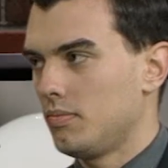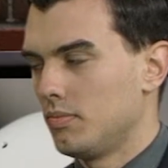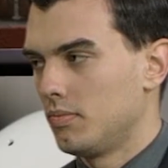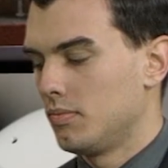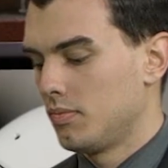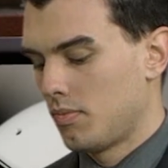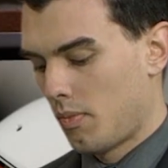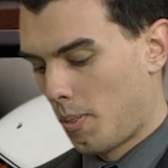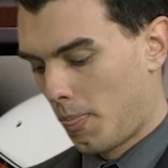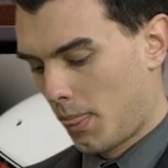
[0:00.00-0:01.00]

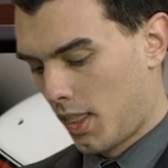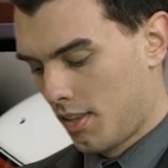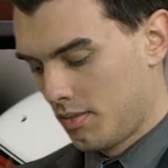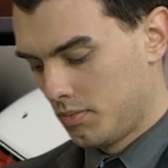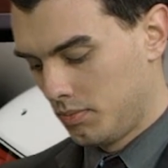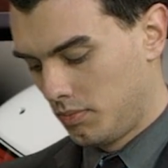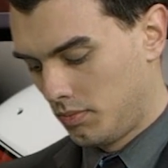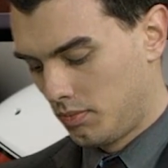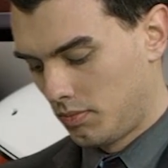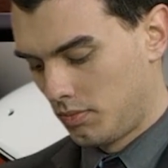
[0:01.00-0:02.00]

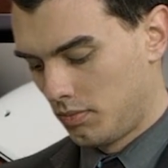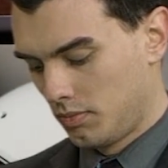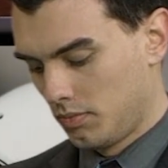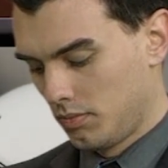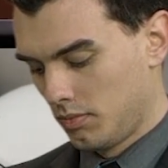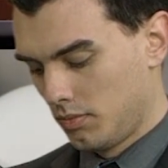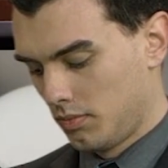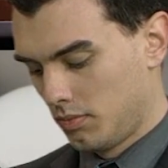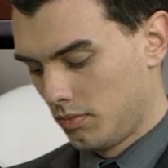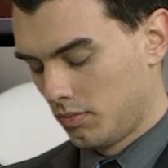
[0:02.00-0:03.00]

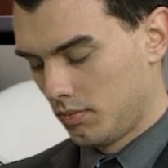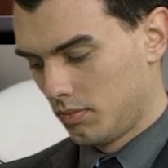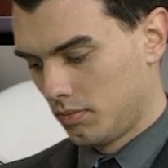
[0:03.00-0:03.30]
The person shown says nothing.